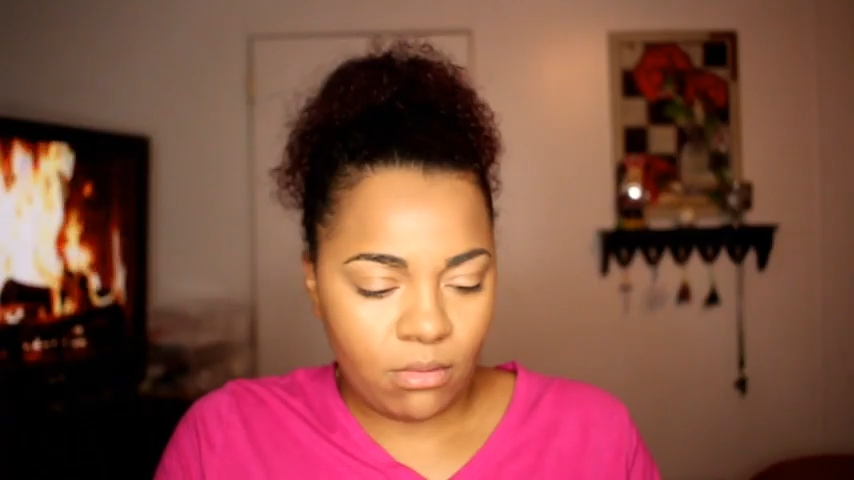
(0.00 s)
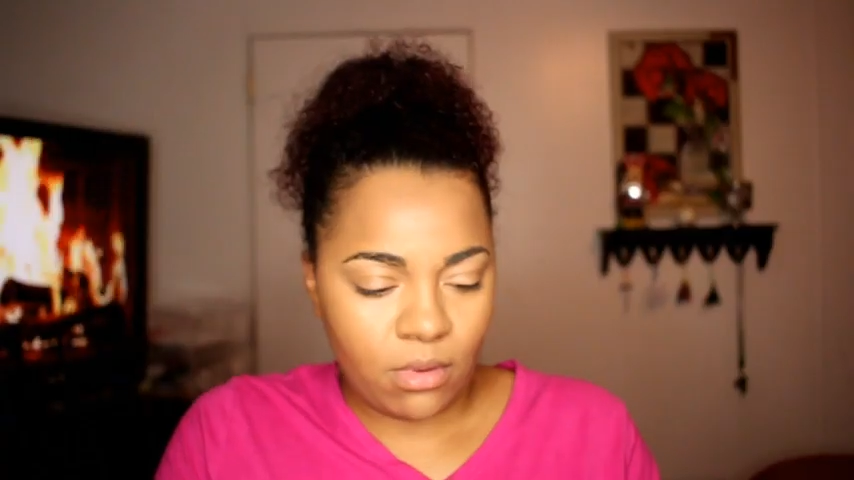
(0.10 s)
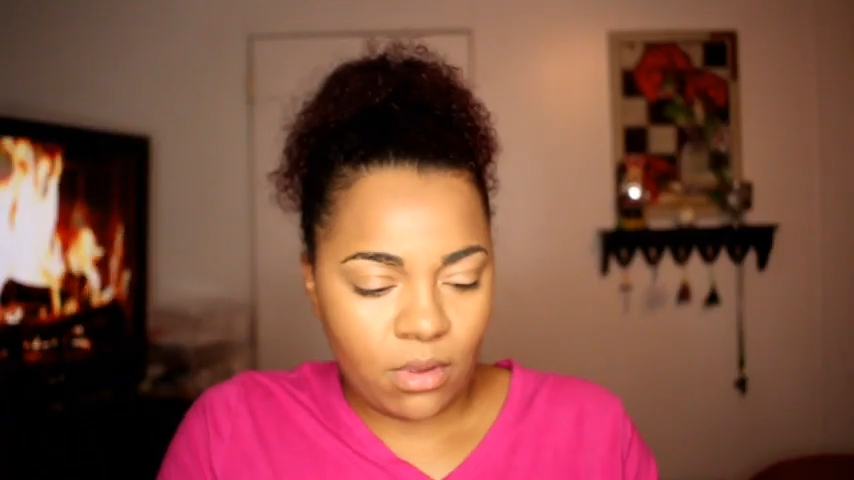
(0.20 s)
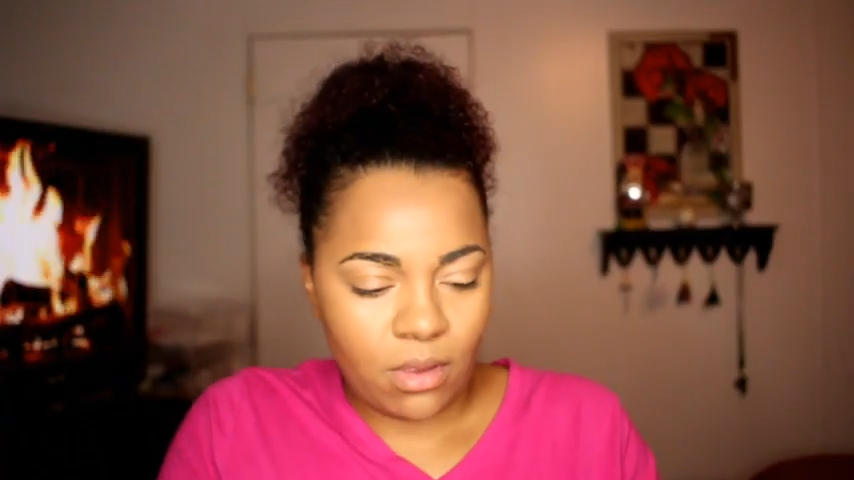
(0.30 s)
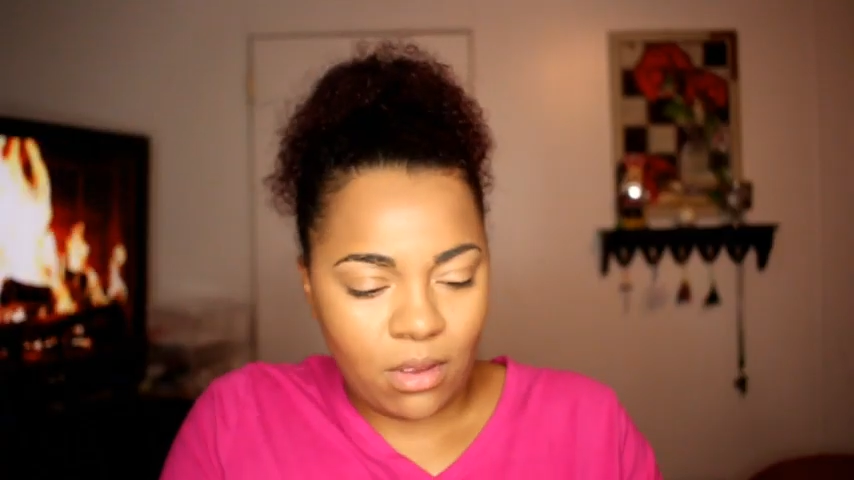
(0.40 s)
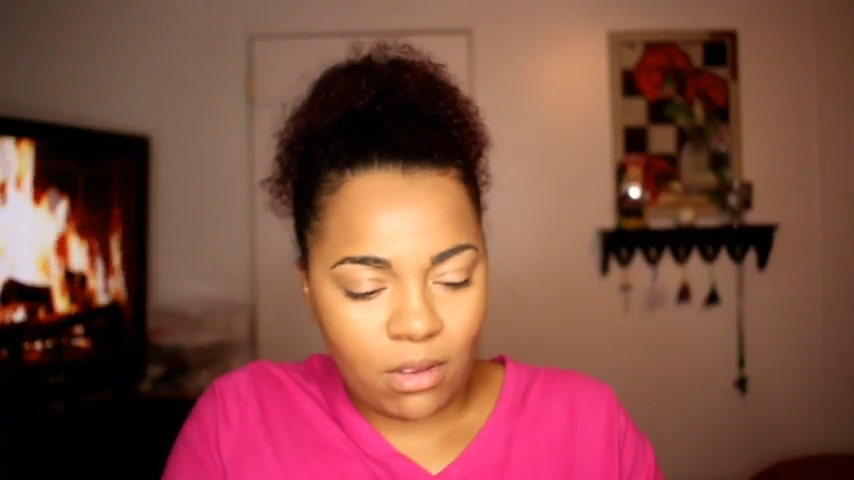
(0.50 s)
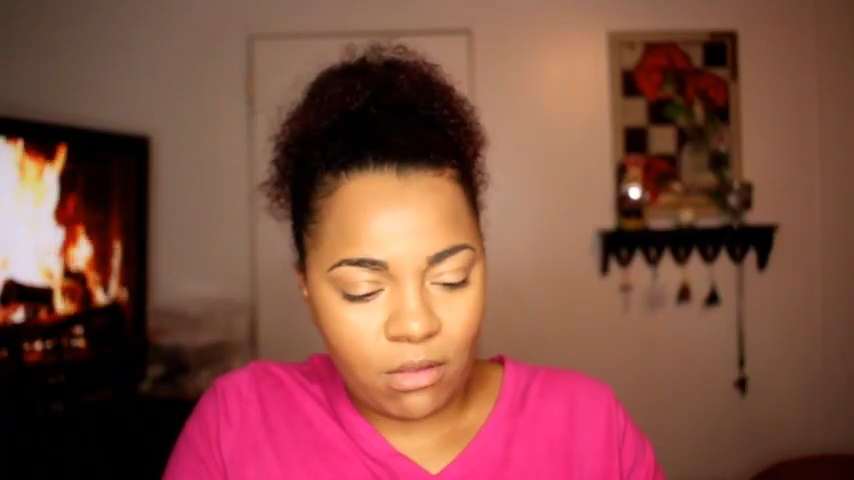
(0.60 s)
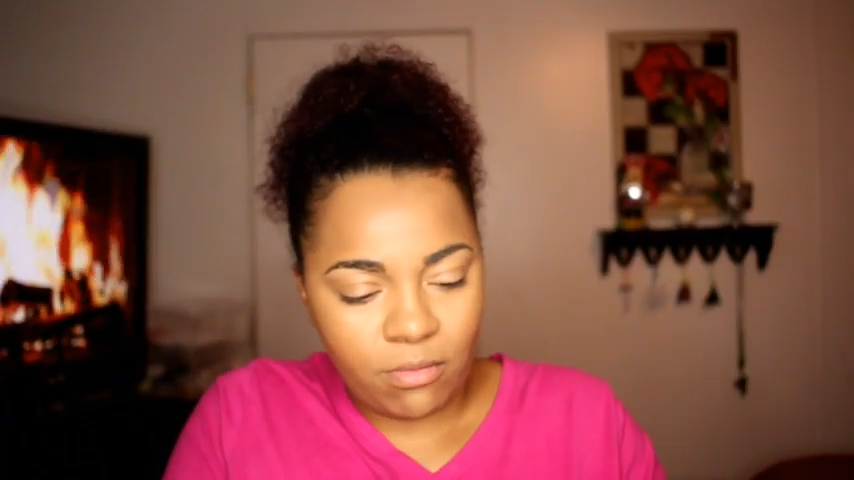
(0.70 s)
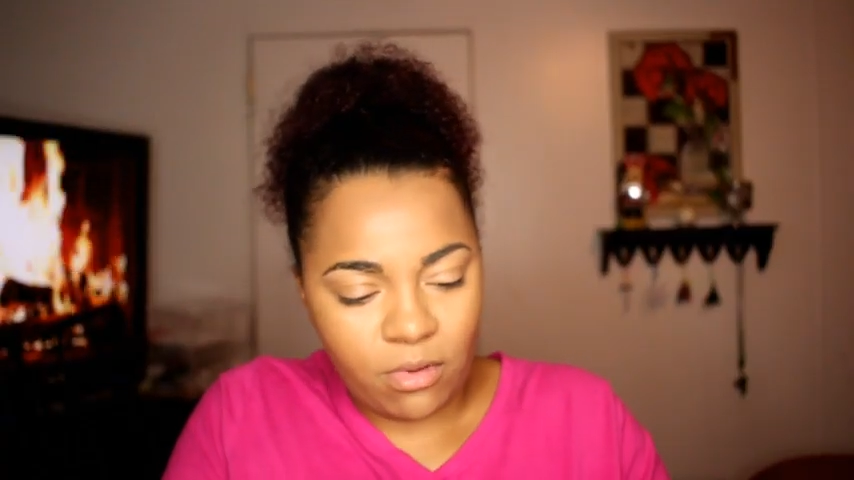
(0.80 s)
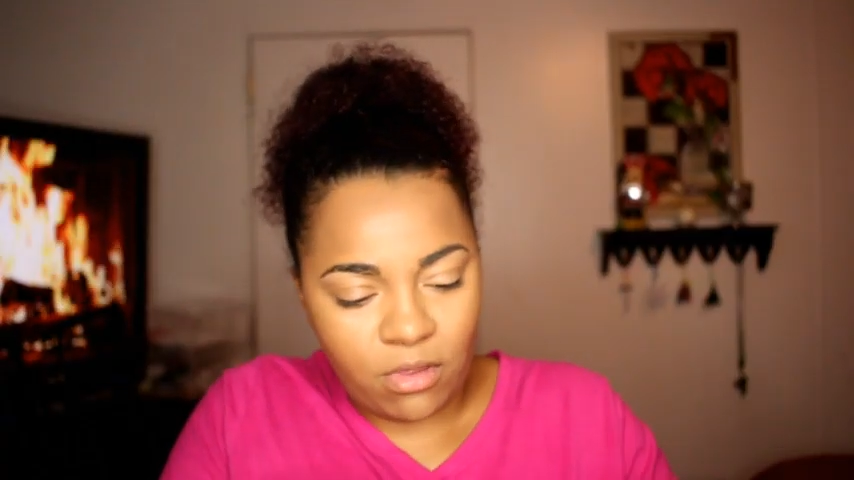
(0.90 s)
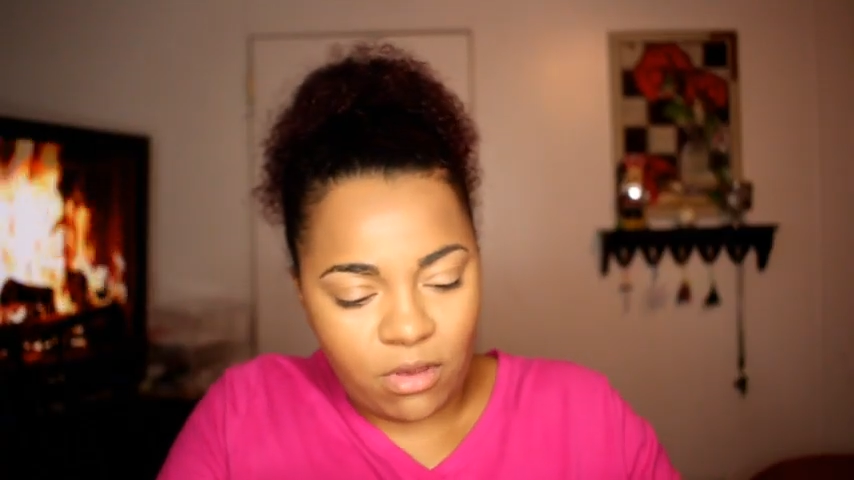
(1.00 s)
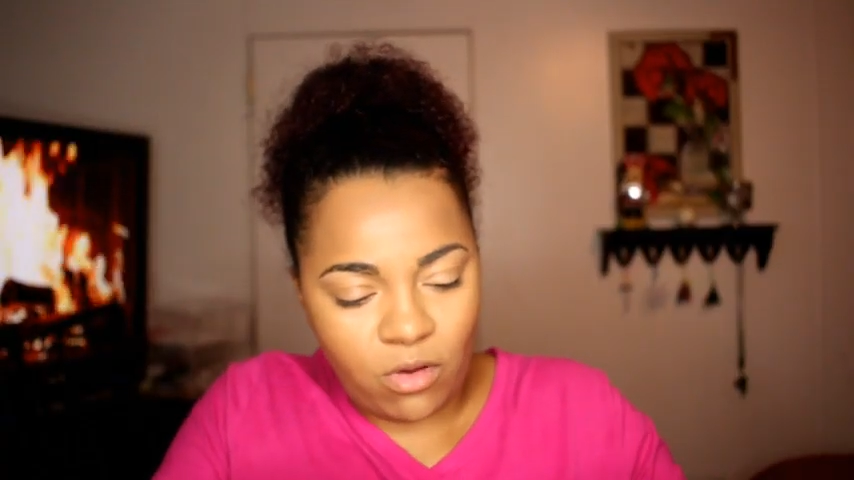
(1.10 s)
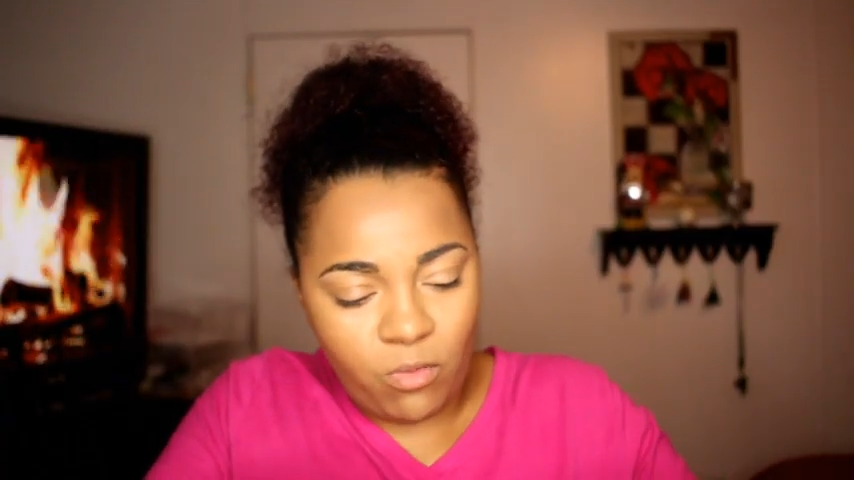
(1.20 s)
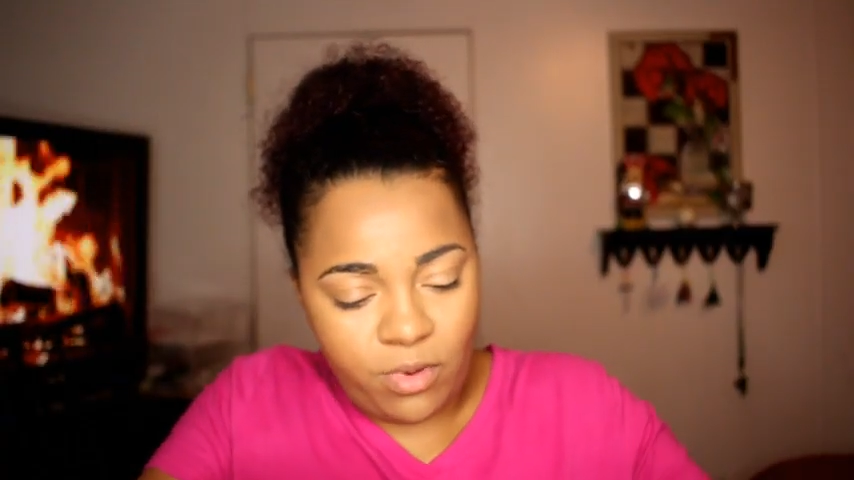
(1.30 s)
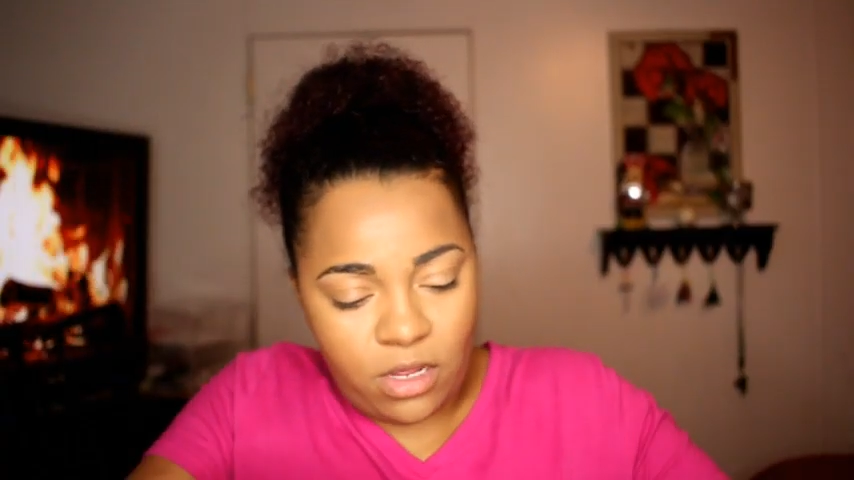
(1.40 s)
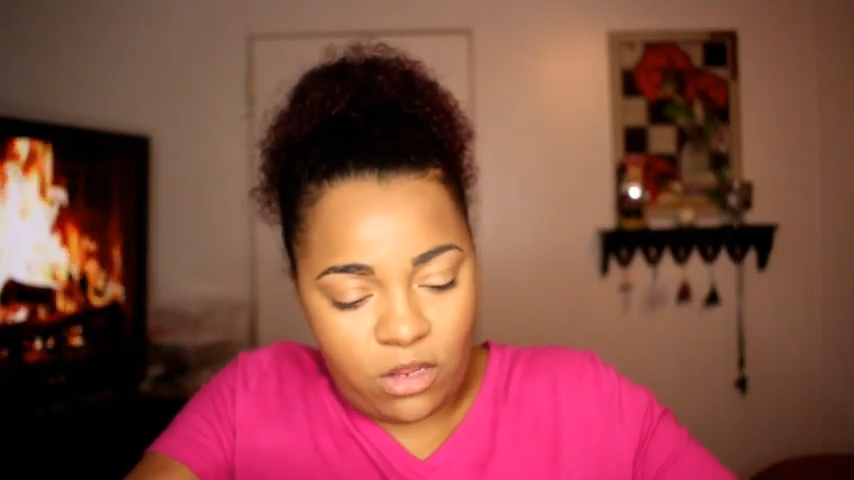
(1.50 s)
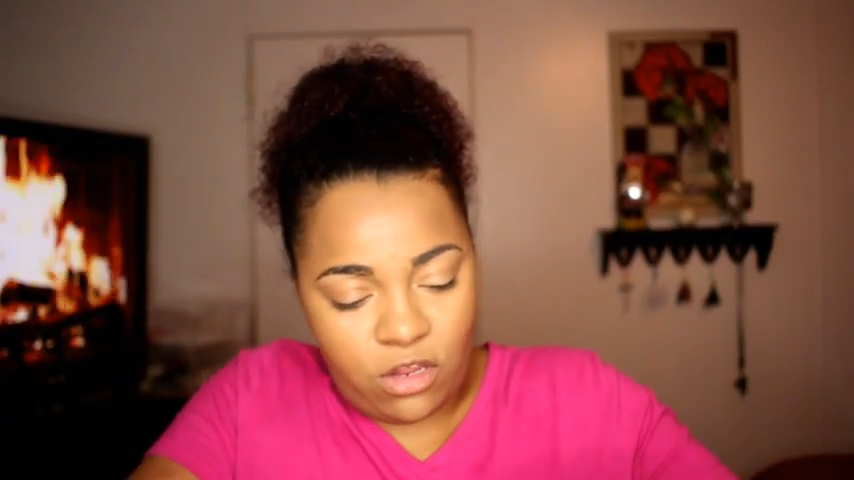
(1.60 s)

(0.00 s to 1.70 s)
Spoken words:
How am I supposed to open this